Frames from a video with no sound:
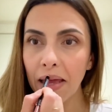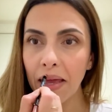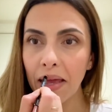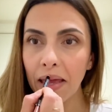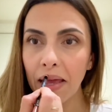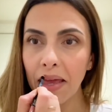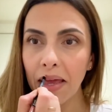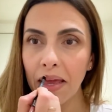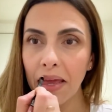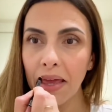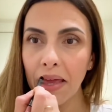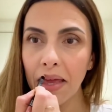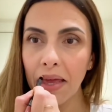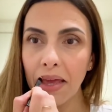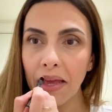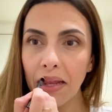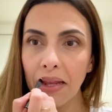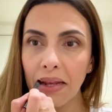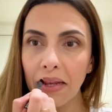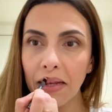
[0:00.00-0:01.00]

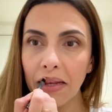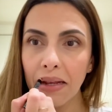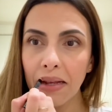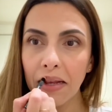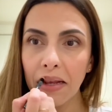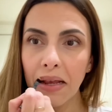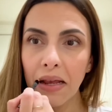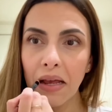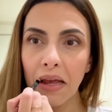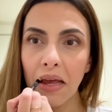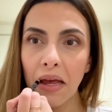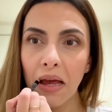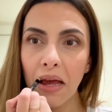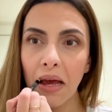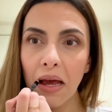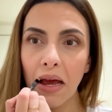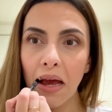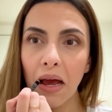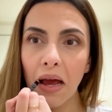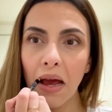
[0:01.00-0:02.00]
And
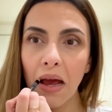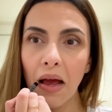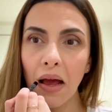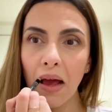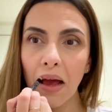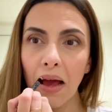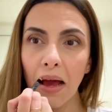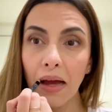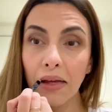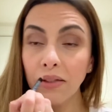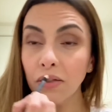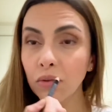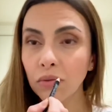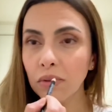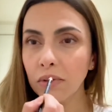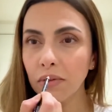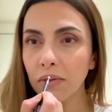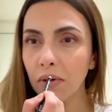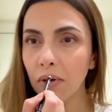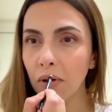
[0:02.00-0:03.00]
I don't
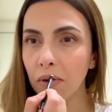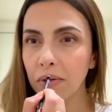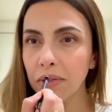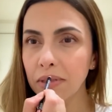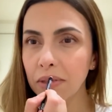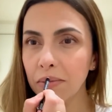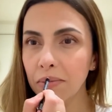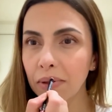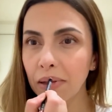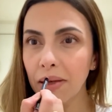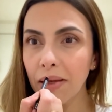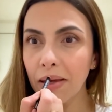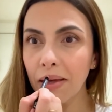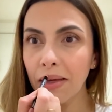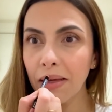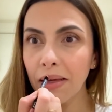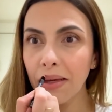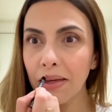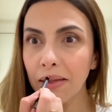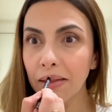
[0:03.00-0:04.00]
always
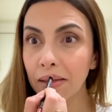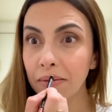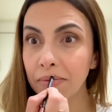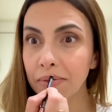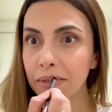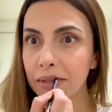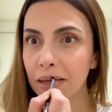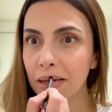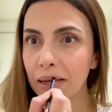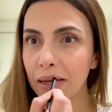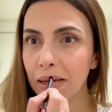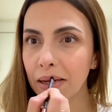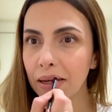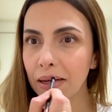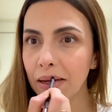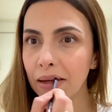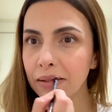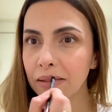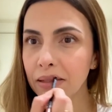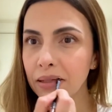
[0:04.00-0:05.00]
apply lipstick.
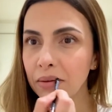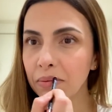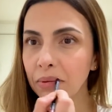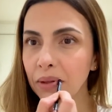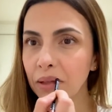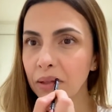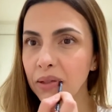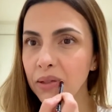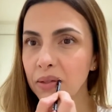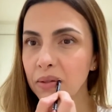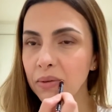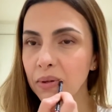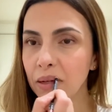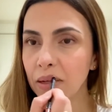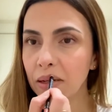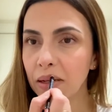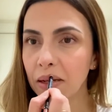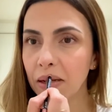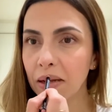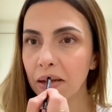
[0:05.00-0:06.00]
I just apply this one.
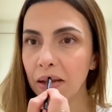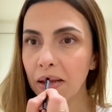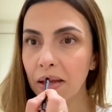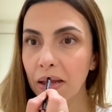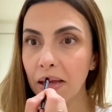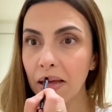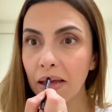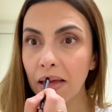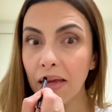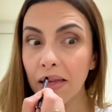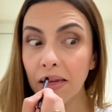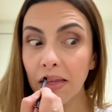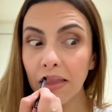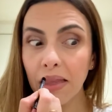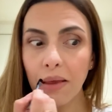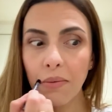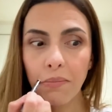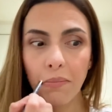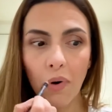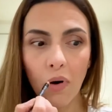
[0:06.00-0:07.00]
And a
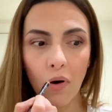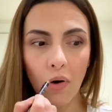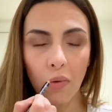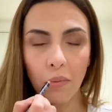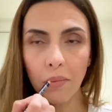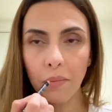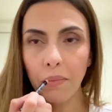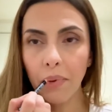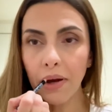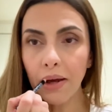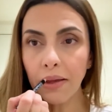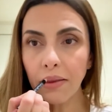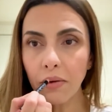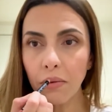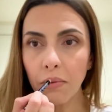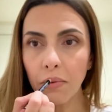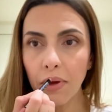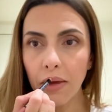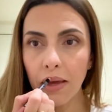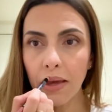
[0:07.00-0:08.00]
lip balm. By the
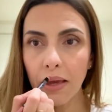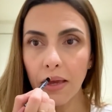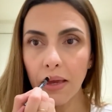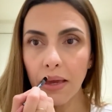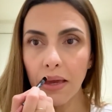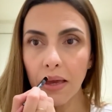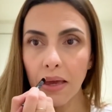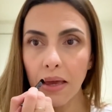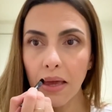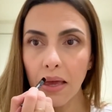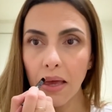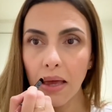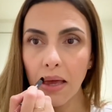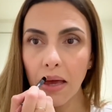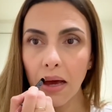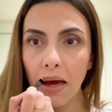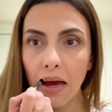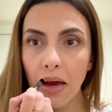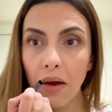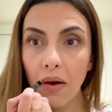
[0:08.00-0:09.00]
way,
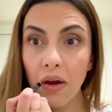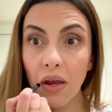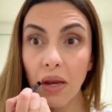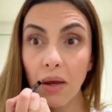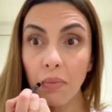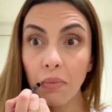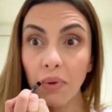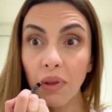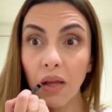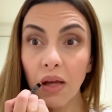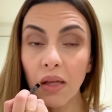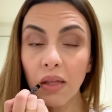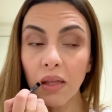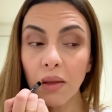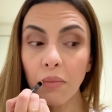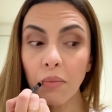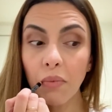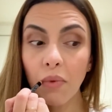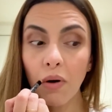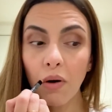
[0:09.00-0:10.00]
I already applied
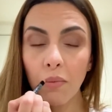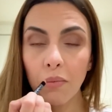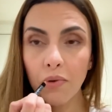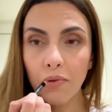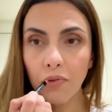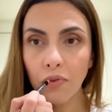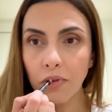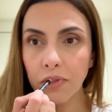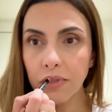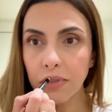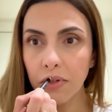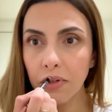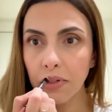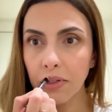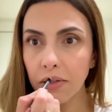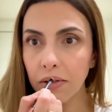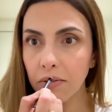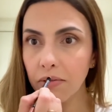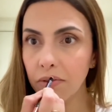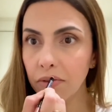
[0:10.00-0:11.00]
lip balm before
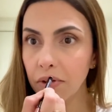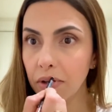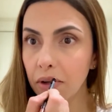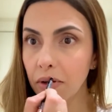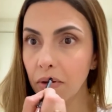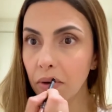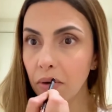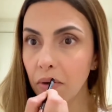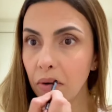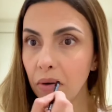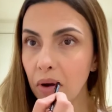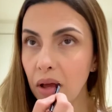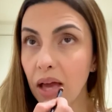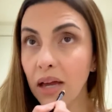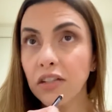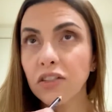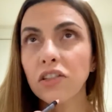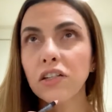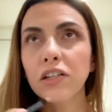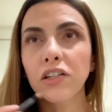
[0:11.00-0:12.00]
starting the video.
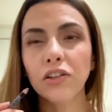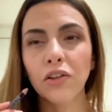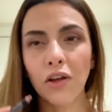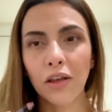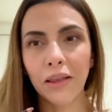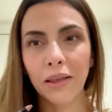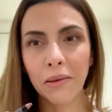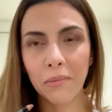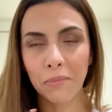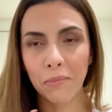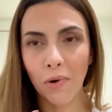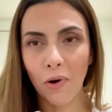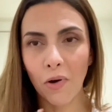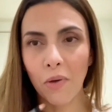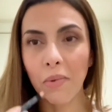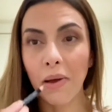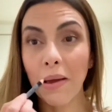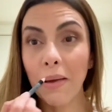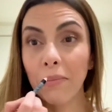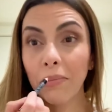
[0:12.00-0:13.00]
Actually, not lip balm.
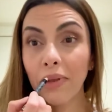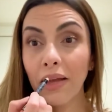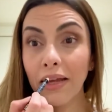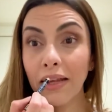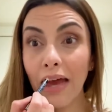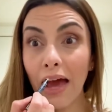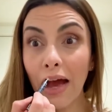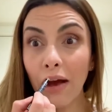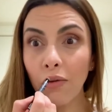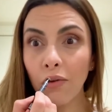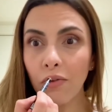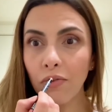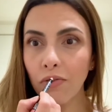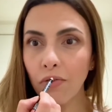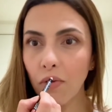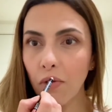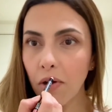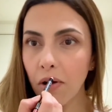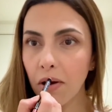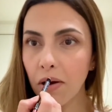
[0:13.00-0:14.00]
I applied
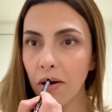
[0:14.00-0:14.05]
Aquaphor.